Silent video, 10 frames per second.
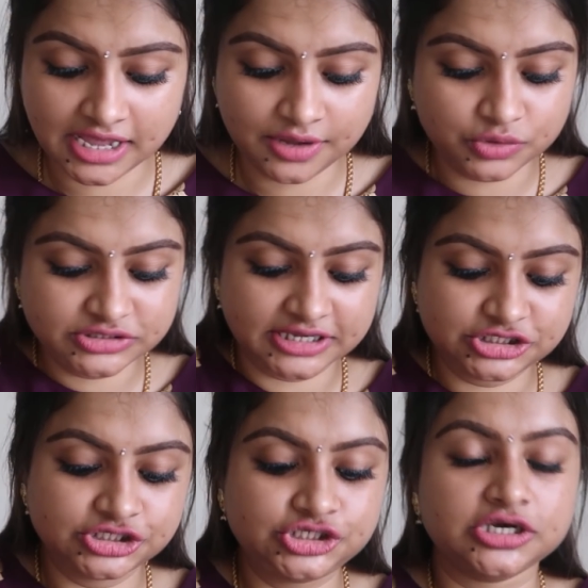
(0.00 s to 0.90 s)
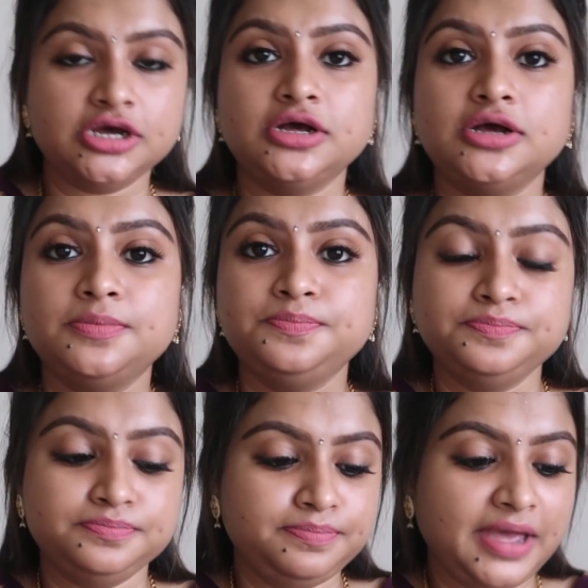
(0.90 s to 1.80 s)
I would suggest
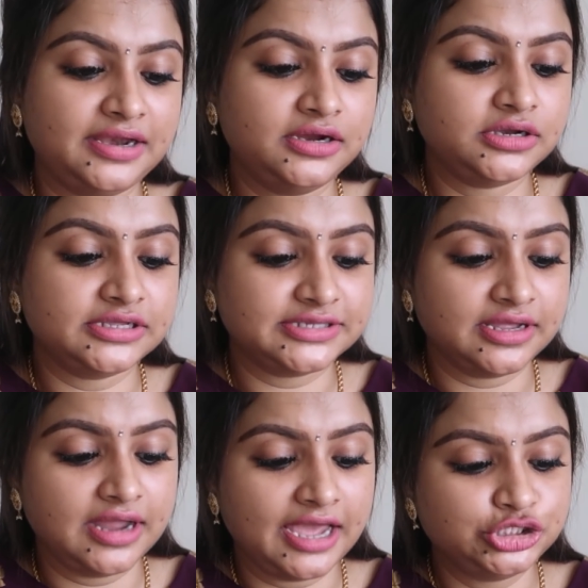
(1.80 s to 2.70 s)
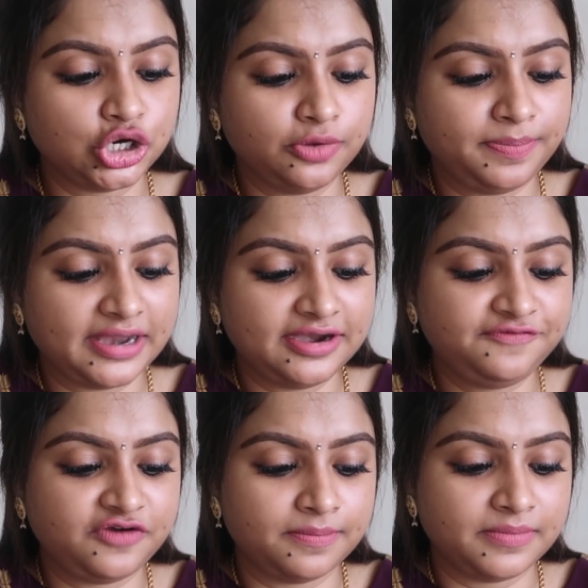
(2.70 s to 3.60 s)
palette. It's an eyeshadow palette
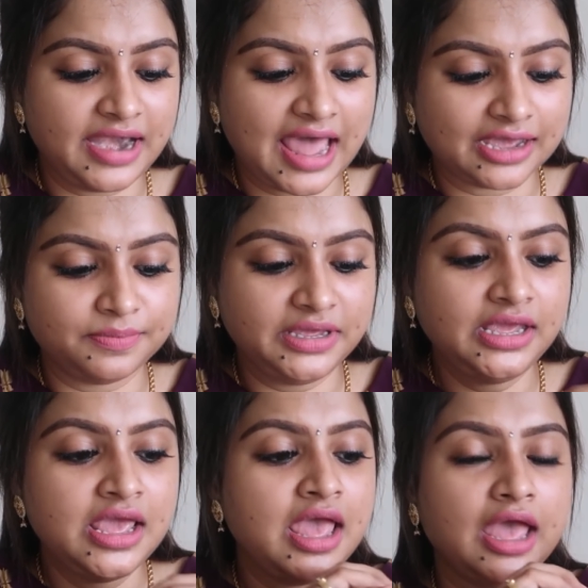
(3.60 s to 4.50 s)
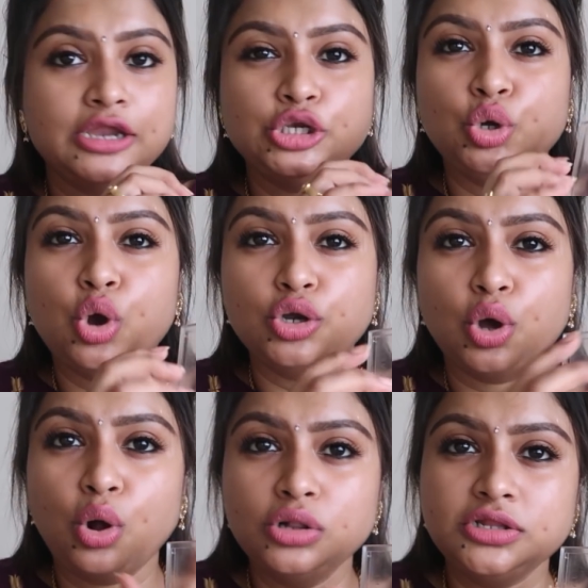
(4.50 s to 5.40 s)
from Lakme, and you got
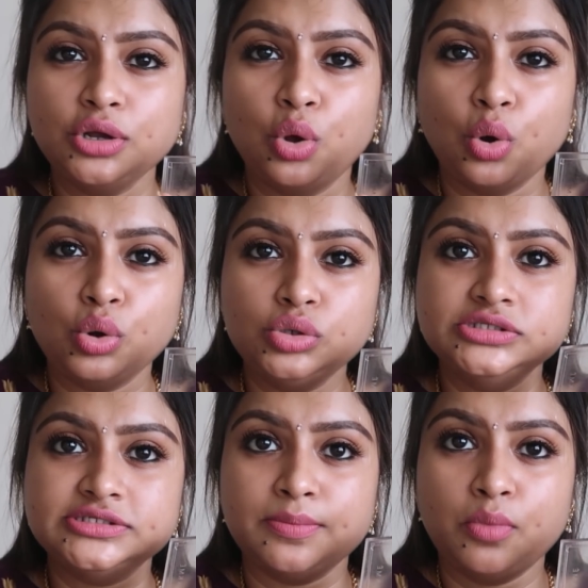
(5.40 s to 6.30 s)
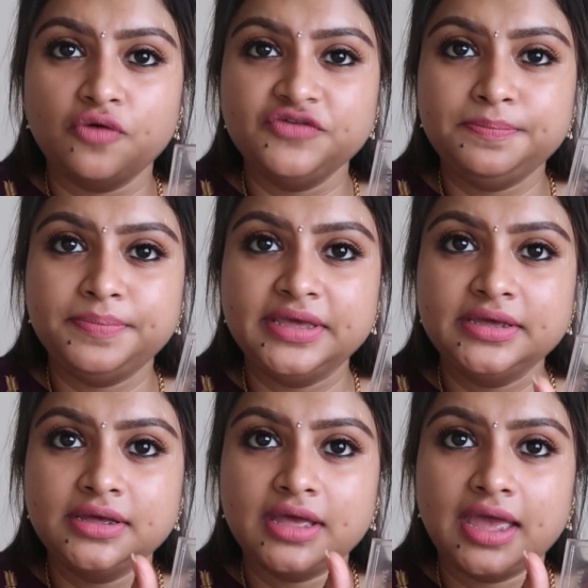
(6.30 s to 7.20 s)
all the golds, mauve
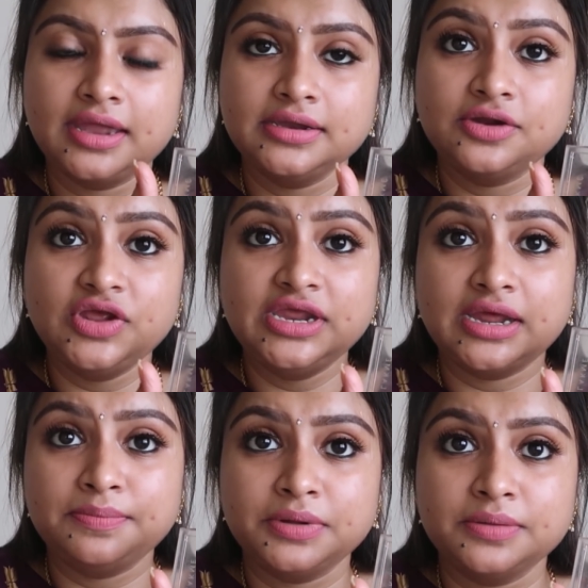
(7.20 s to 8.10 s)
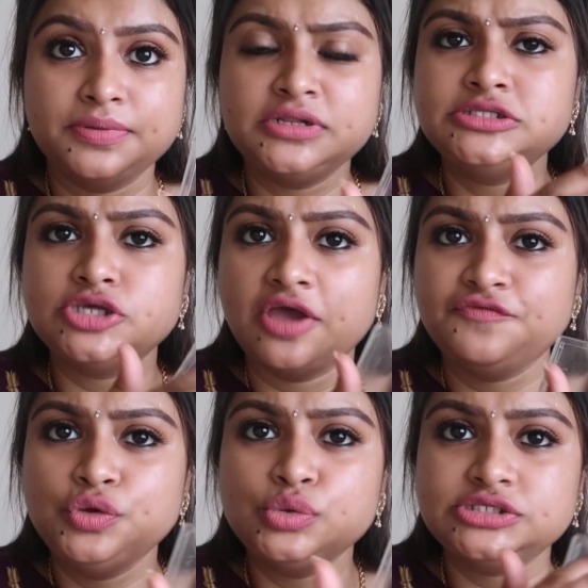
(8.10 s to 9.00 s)
pink and green and purple. So
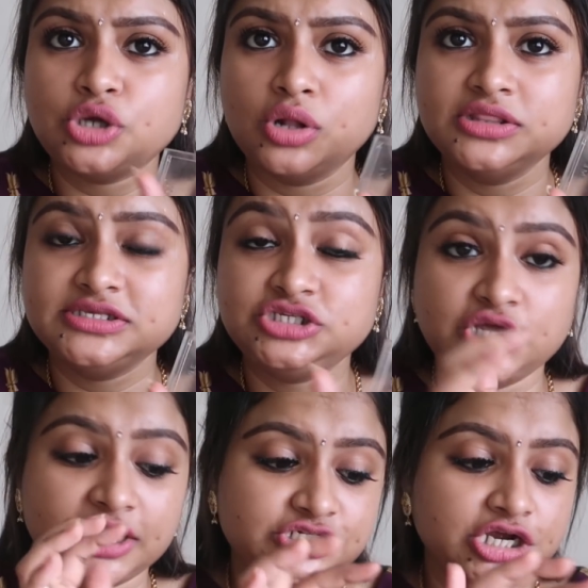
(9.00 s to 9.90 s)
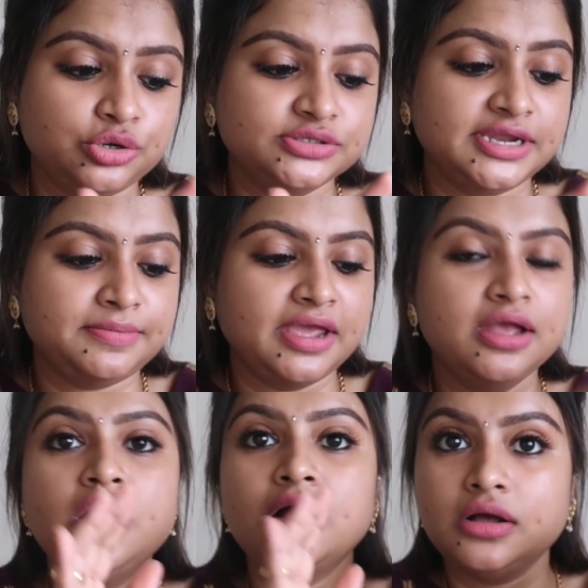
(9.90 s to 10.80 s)
I've used all these shy shadows in
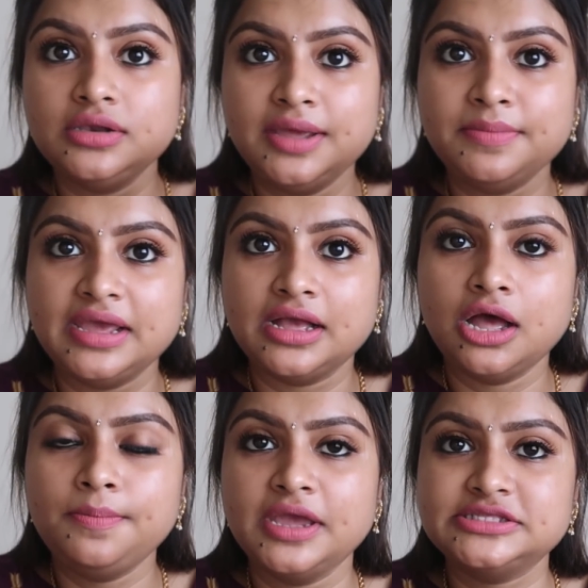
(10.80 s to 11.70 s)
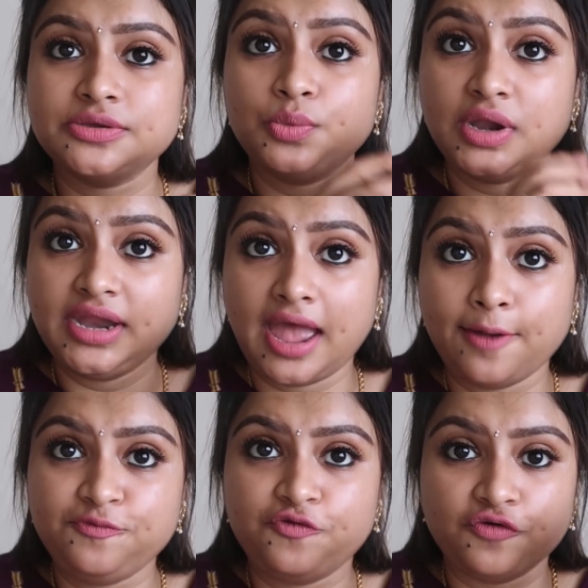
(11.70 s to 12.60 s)
my earlier makeup. It's very
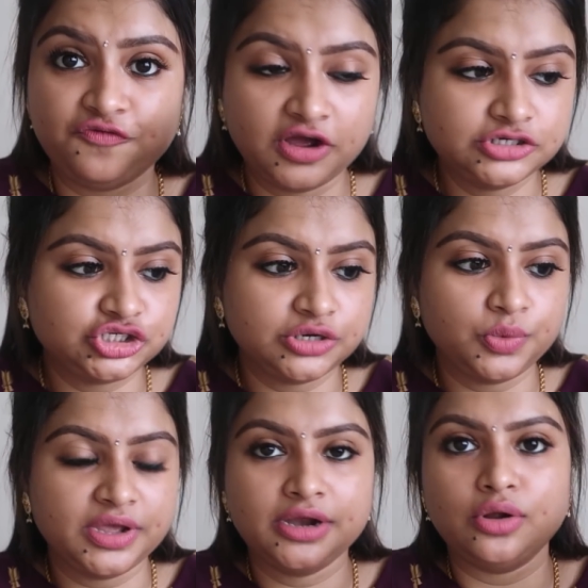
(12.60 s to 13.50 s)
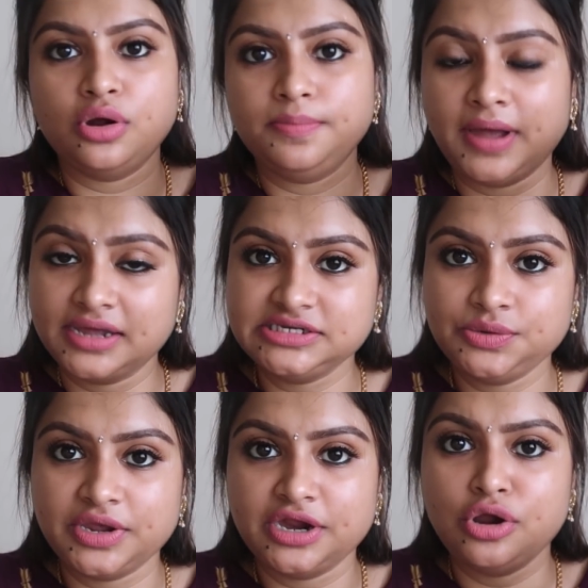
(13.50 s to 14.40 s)
apt for function wear or
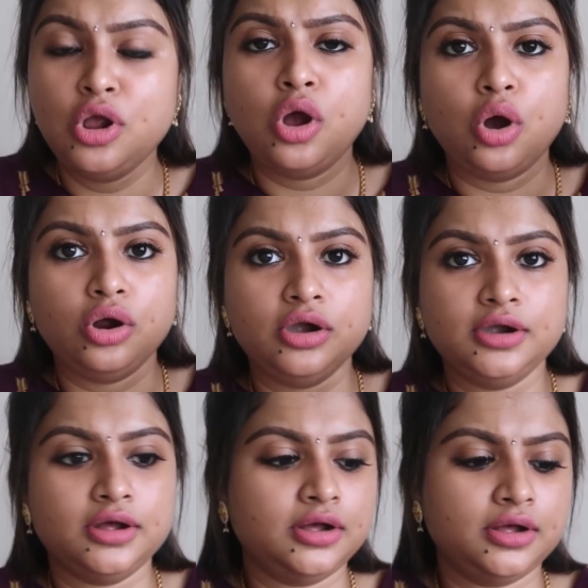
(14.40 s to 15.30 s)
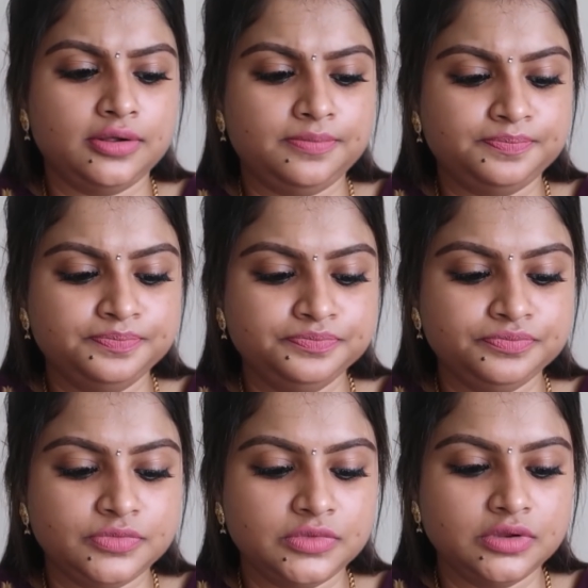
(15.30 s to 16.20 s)
party wear, or
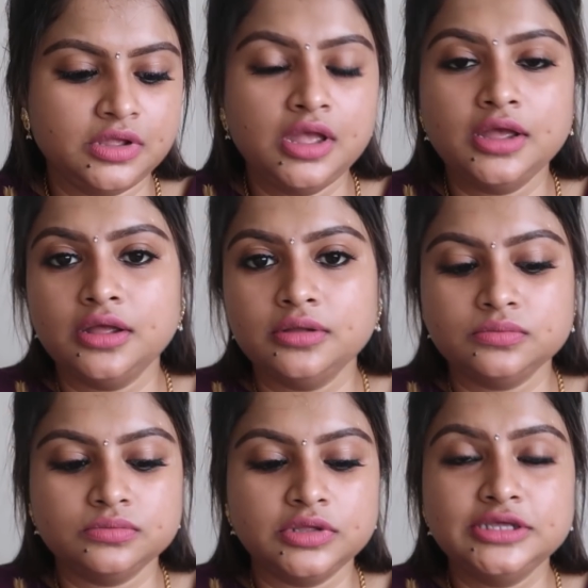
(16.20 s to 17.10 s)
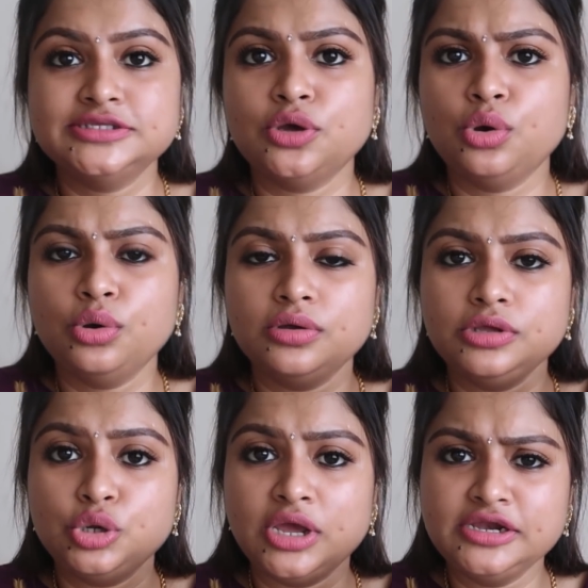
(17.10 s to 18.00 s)
so
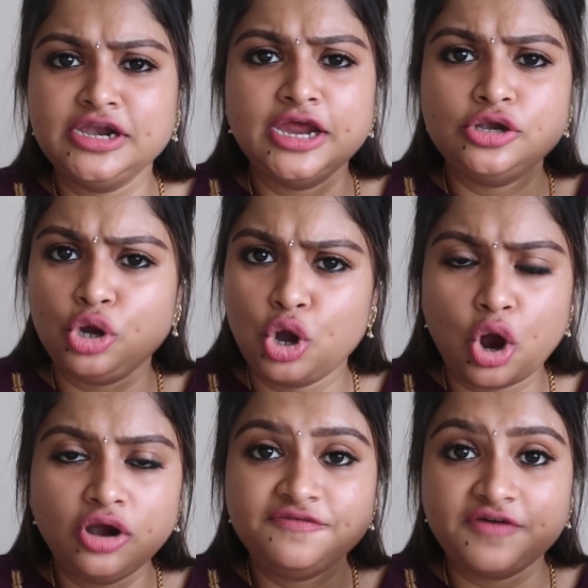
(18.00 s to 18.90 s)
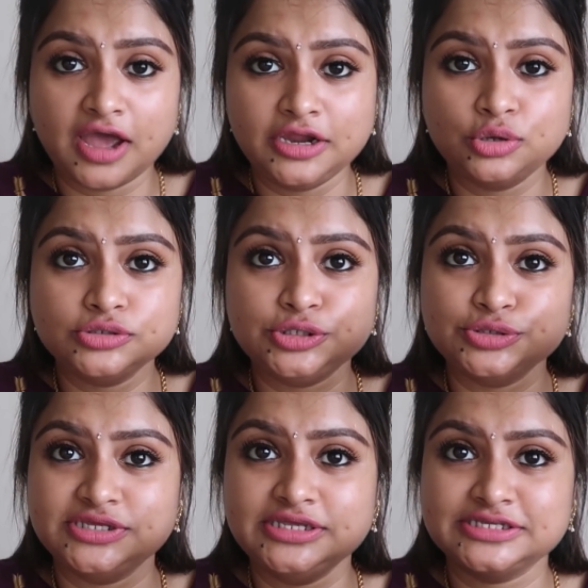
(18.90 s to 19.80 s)
you can create a lot of eye looks
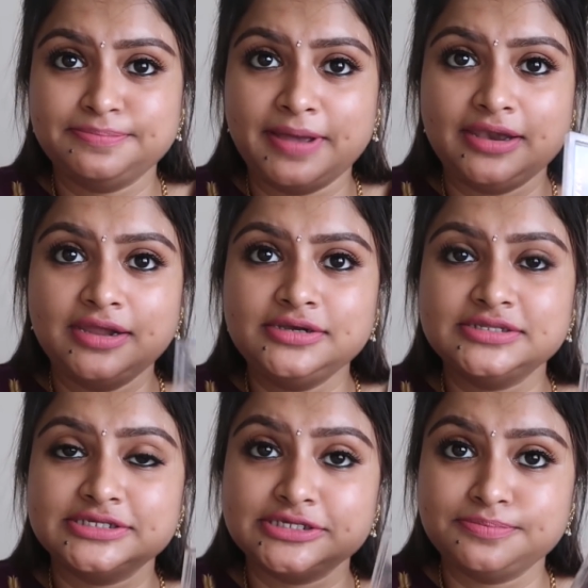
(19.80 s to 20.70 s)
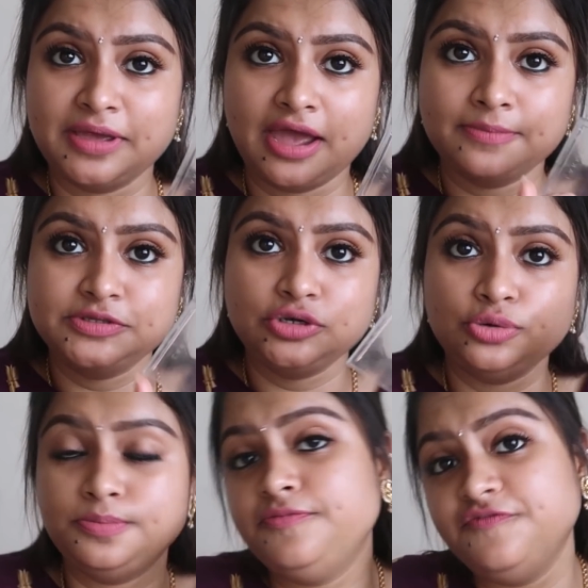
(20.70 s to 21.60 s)
using this palette. This is my
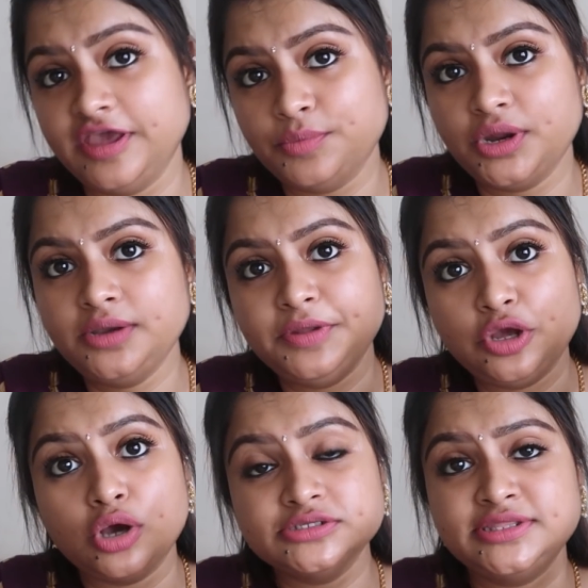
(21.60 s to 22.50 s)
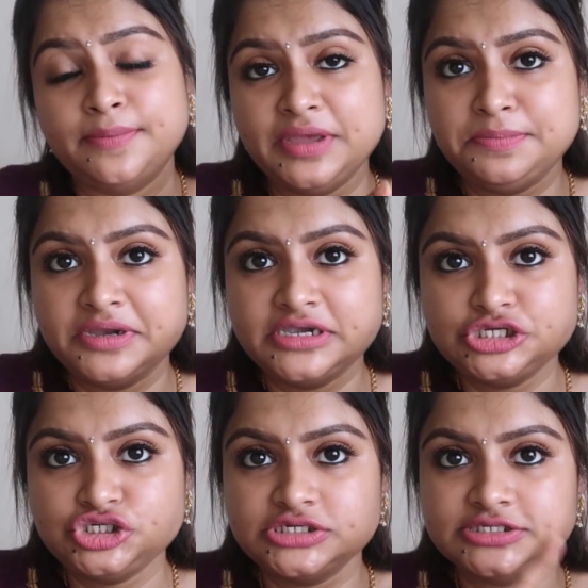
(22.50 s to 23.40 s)
absolute favorite because the
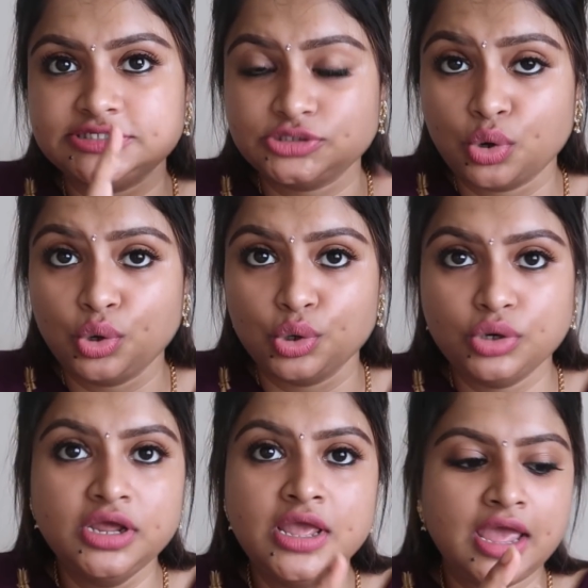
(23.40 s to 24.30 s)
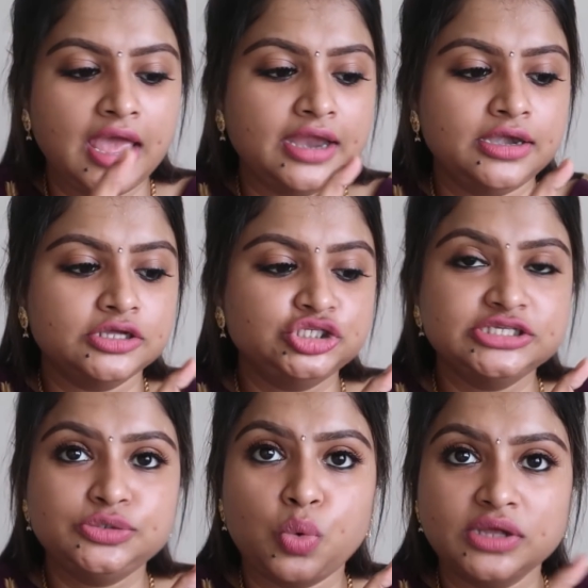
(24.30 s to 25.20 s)
pigmentation is so good, and
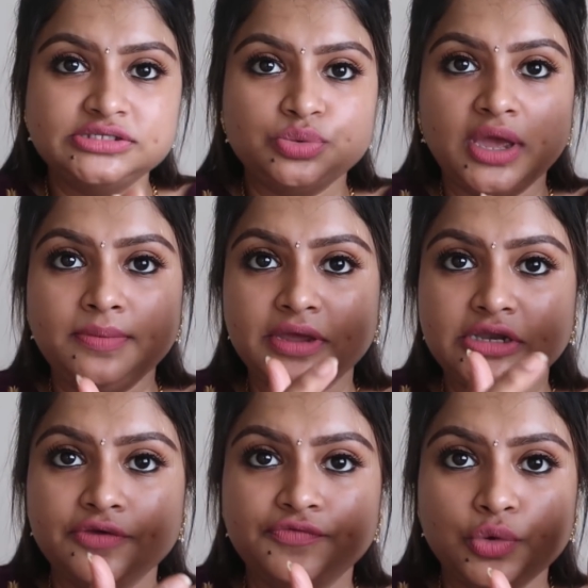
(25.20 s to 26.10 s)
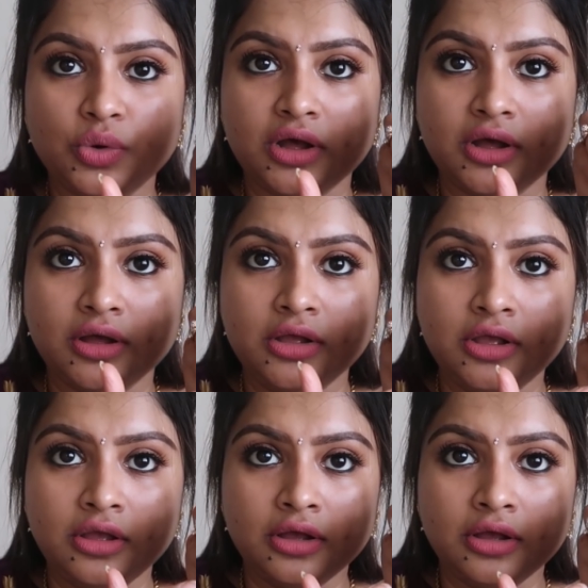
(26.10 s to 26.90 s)
just one swipe it gives you a